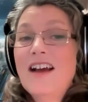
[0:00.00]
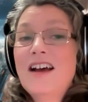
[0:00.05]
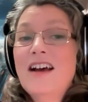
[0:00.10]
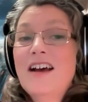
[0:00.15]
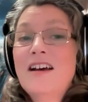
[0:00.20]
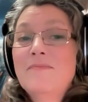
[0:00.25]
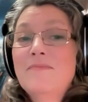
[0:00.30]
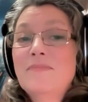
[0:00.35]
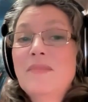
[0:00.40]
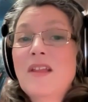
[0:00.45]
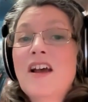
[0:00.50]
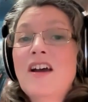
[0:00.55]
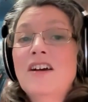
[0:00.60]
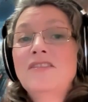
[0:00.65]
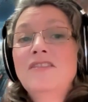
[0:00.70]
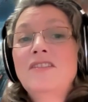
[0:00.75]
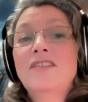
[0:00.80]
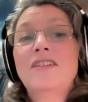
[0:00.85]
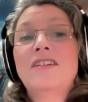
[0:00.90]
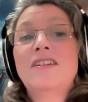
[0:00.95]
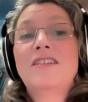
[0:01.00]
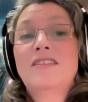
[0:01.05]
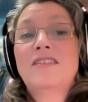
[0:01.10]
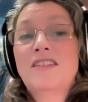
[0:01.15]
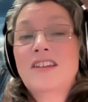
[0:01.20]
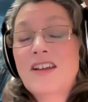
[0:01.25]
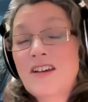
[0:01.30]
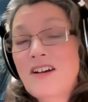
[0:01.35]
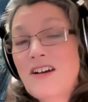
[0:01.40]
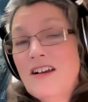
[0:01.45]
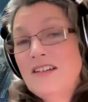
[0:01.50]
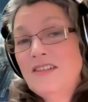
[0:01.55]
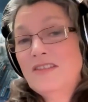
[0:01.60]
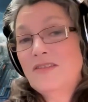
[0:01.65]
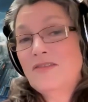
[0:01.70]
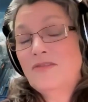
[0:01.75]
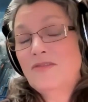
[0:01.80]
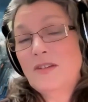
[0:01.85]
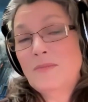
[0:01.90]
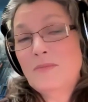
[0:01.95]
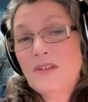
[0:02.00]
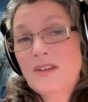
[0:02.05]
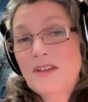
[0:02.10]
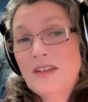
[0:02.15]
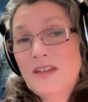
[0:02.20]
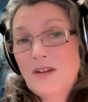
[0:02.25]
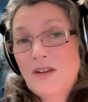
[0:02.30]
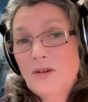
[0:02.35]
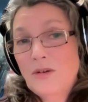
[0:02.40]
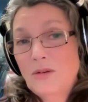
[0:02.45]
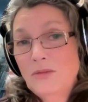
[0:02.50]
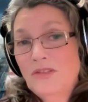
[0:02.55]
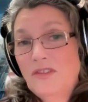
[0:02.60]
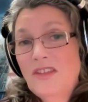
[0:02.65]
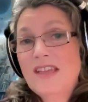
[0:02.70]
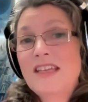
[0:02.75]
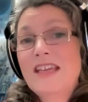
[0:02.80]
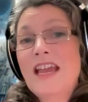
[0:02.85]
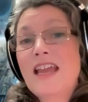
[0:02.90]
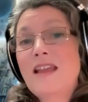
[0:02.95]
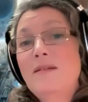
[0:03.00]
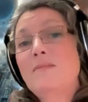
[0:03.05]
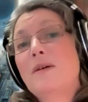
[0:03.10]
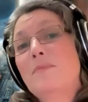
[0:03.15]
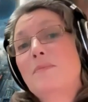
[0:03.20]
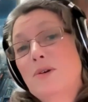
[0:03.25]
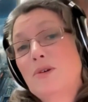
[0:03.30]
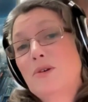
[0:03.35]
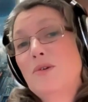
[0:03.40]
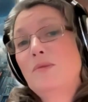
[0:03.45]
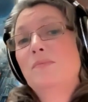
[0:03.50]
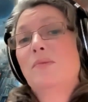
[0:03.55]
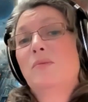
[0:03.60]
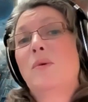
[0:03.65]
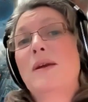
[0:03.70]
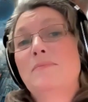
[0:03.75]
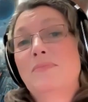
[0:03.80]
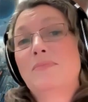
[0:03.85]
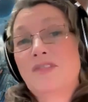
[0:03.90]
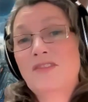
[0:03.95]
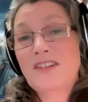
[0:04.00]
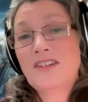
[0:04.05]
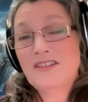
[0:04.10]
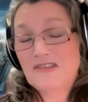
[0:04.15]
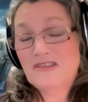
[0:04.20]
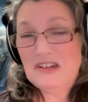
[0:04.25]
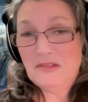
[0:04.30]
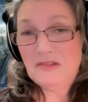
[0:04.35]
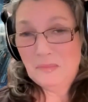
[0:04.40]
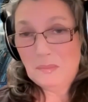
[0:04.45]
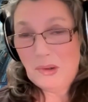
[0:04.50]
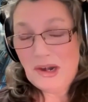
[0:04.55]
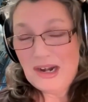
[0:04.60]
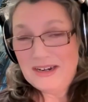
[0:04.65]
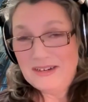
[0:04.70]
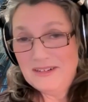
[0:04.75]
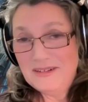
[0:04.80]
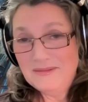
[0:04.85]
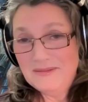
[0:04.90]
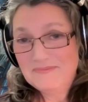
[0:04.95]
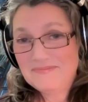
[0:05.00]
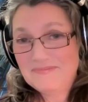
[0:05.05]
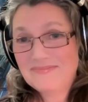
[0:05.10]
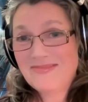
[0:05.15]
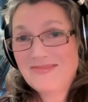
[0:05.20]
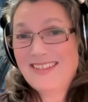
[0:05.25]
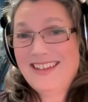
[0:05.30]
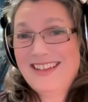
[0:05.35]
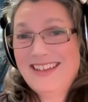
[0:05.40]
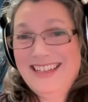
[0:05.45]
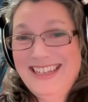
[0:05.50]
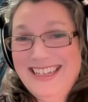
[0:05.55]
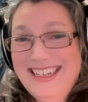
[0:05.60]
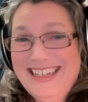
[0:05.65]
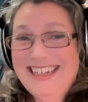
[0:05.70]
um, under the guise of something he calls the Gamer Poop web series brand. Hmm.